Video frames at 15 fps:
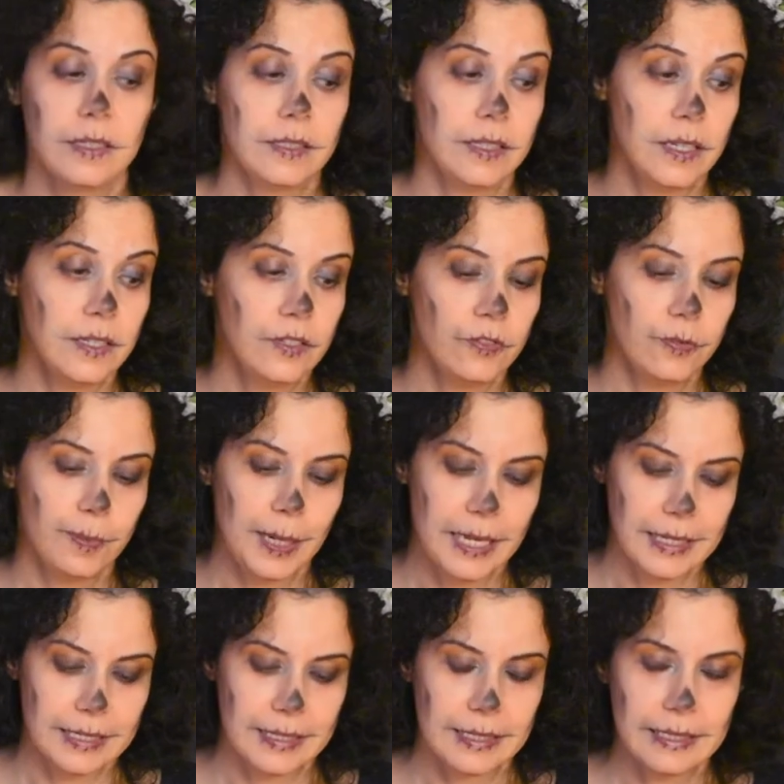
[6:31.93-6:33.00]
Change of
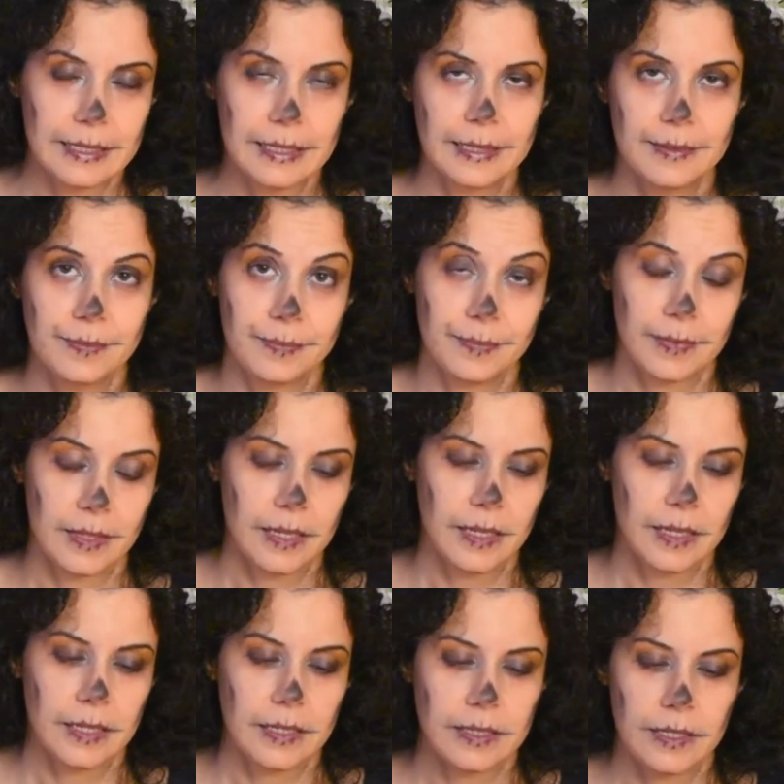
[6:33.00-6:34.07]
plans.
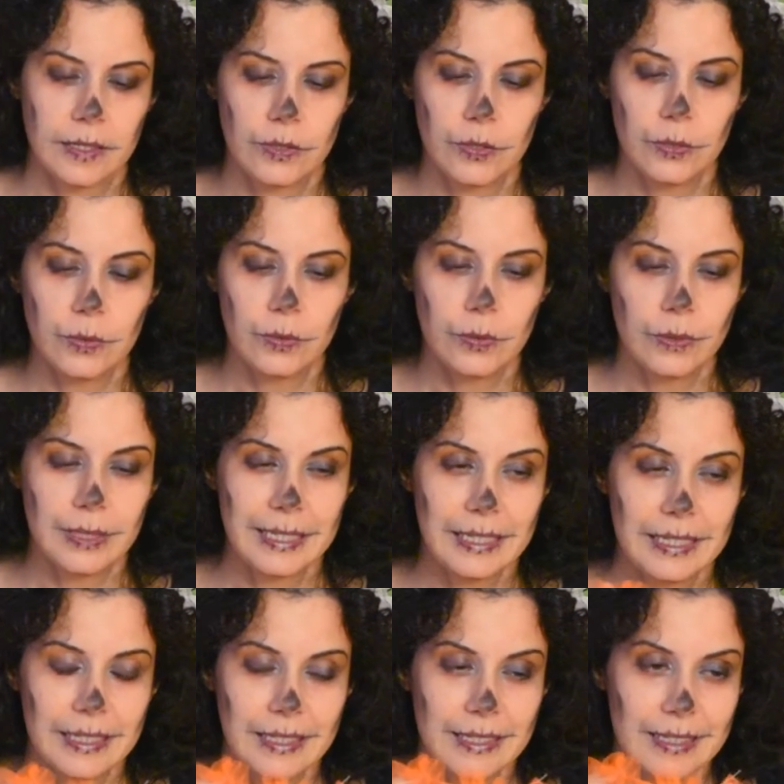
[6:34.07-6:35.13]
The tulle
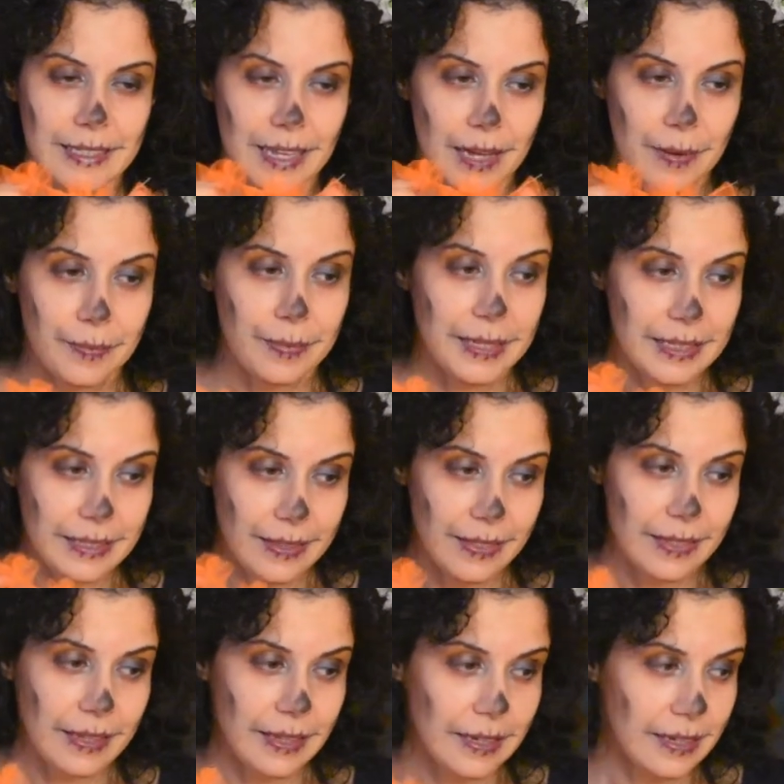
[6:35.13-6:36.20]
is a bit
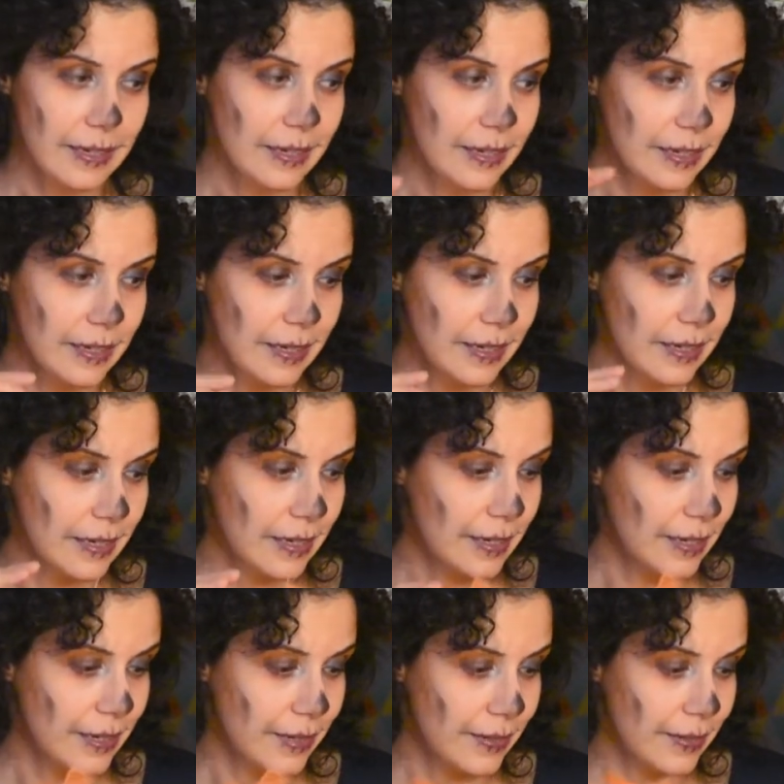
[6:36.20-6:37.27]
thicker
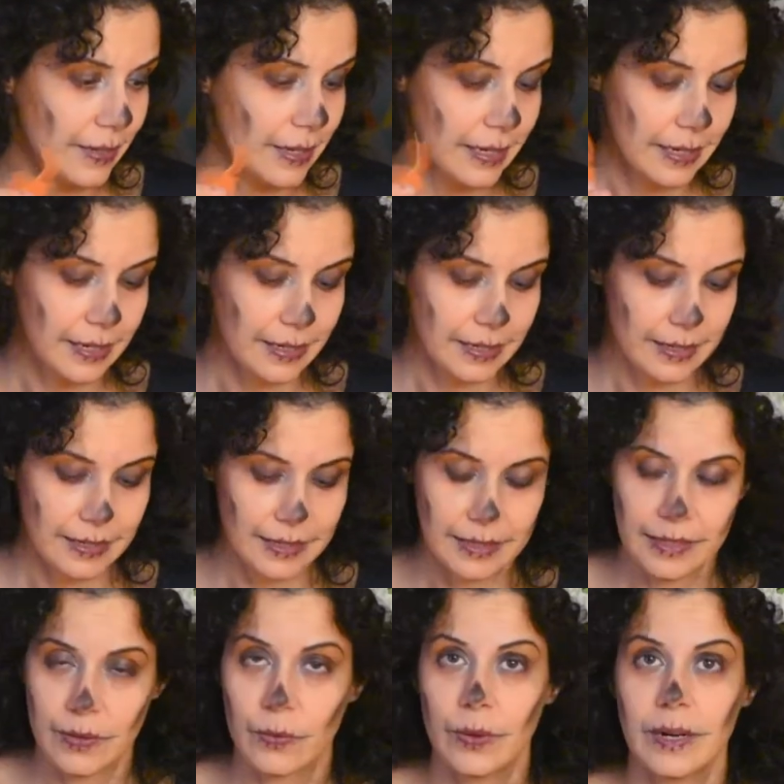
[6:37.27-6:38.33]
than
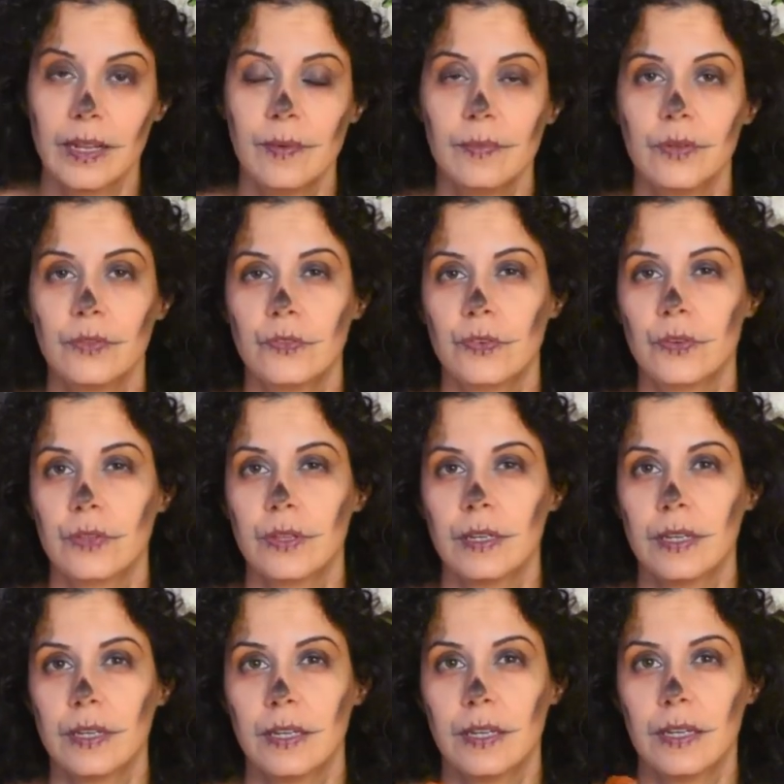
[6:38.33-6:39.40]
the one I bought for
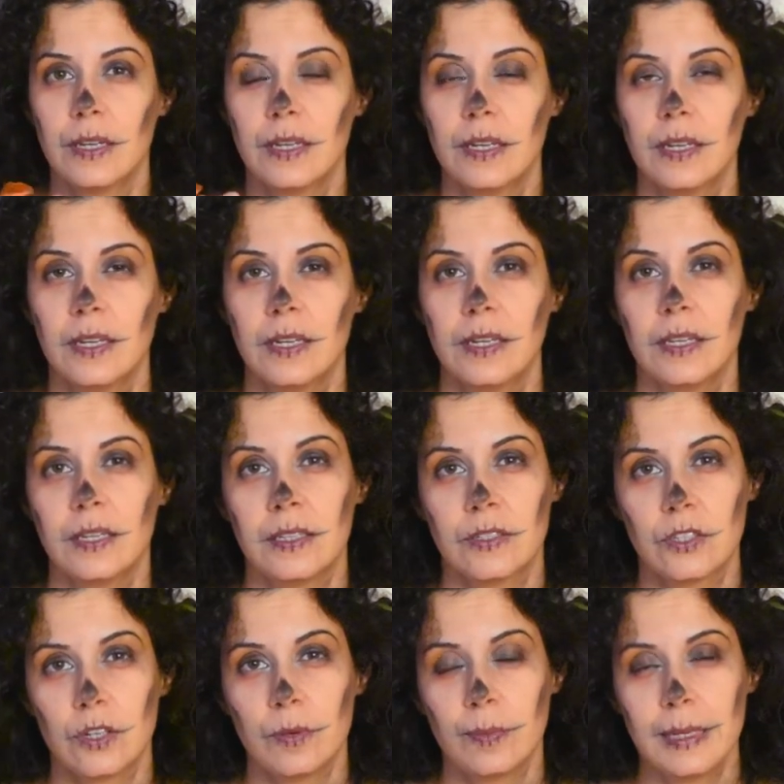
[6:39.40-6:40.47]
the
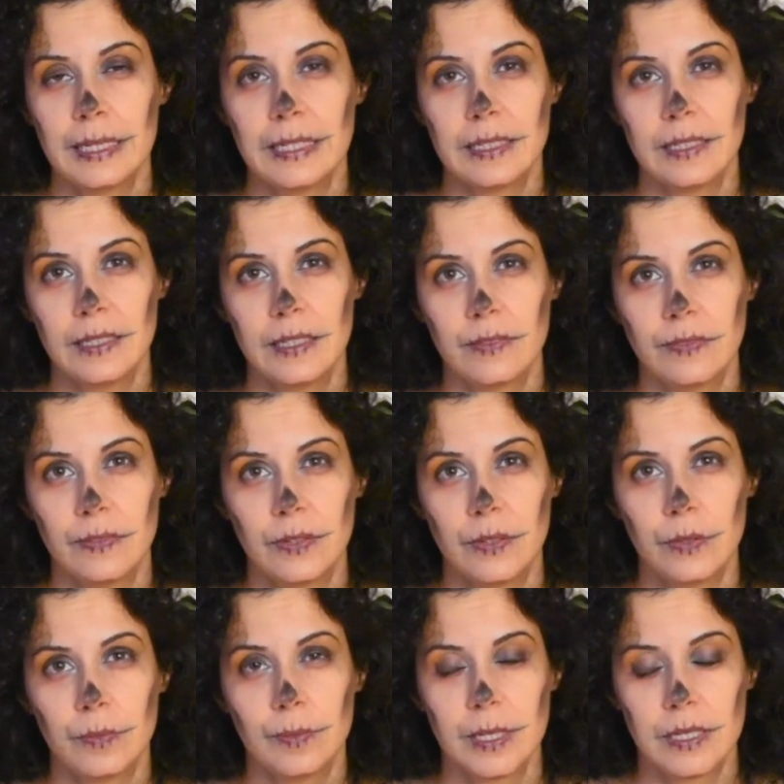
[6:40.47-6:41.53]
top I did a
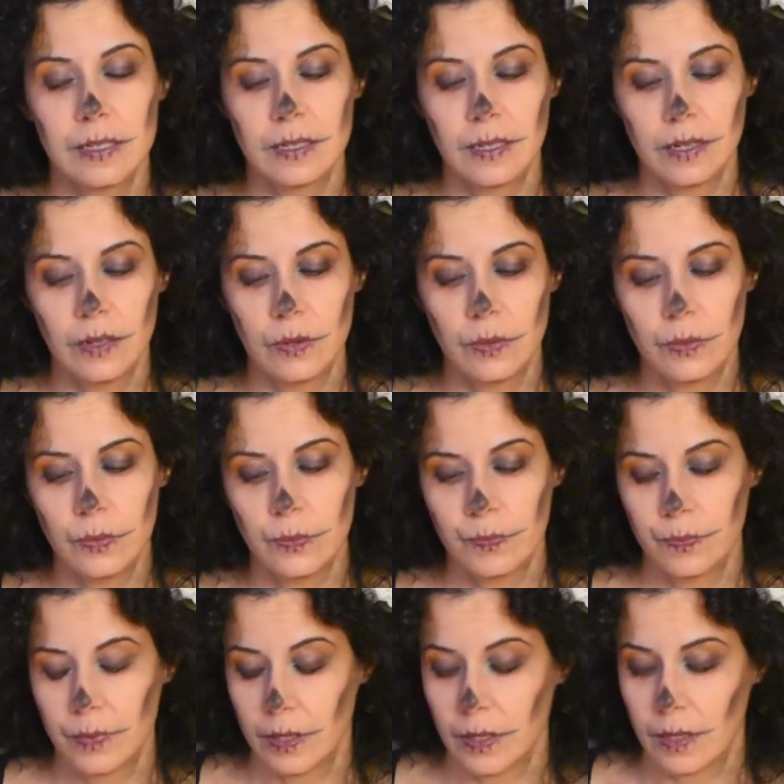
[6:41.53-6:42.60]
few months ago.
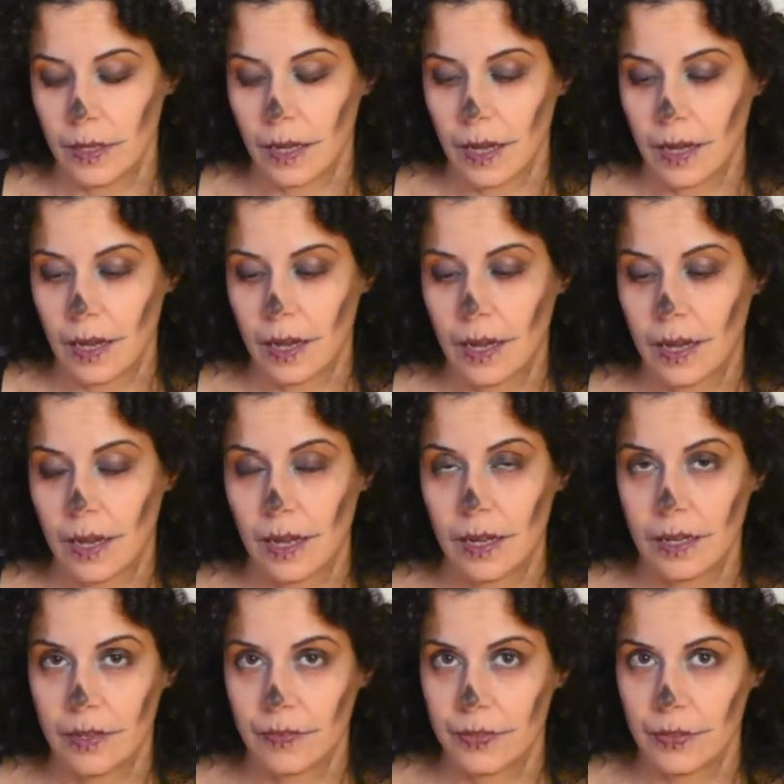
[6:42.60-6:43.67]

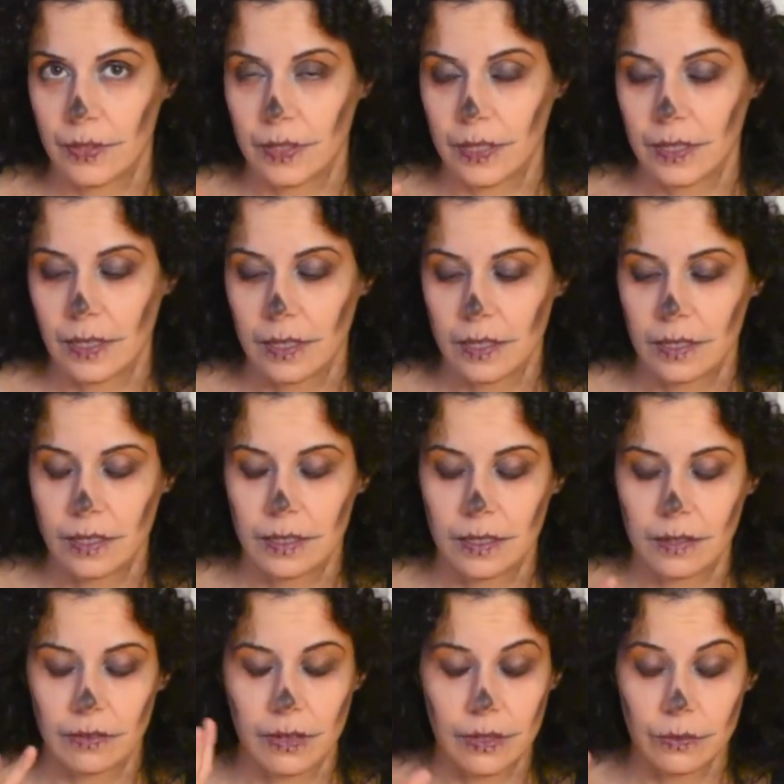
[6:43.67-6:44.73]
I'll leave you the link
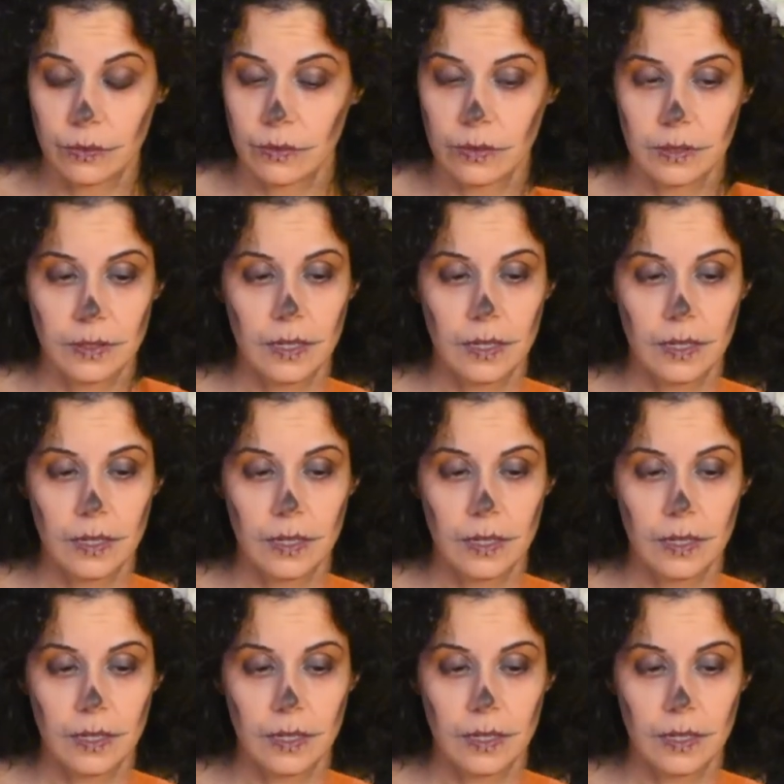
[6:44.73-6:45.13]
around,